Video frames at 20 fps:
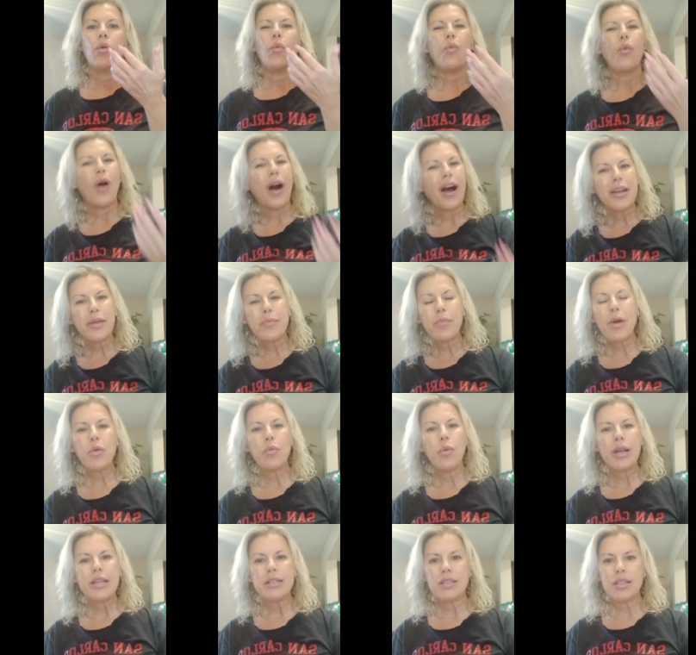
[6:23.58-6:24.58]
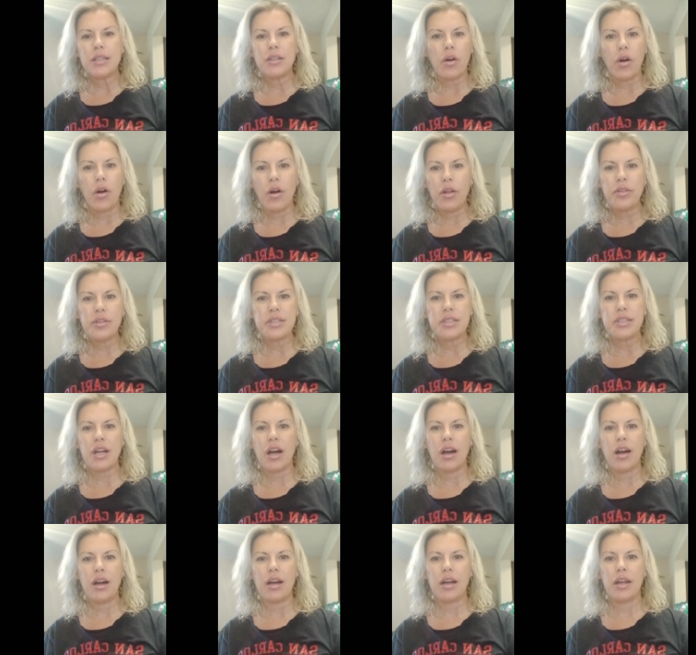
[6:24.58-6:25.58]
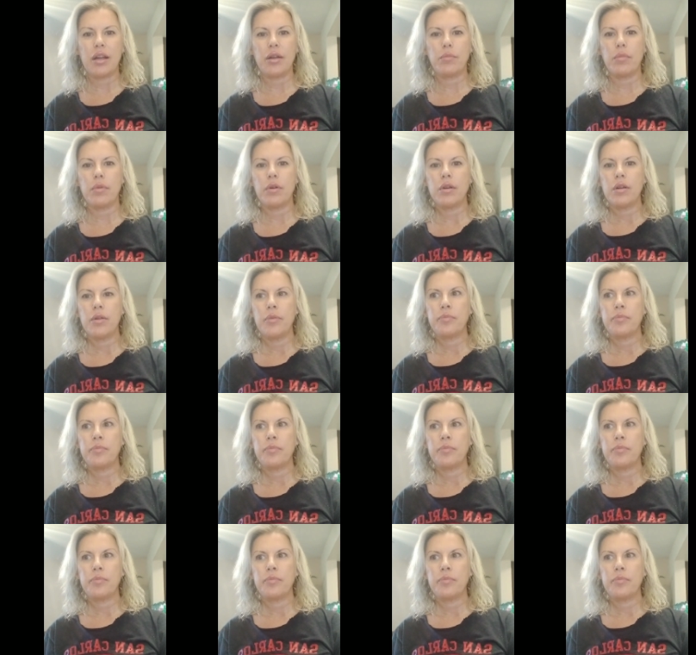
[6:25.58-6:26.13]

why am I wasting all this time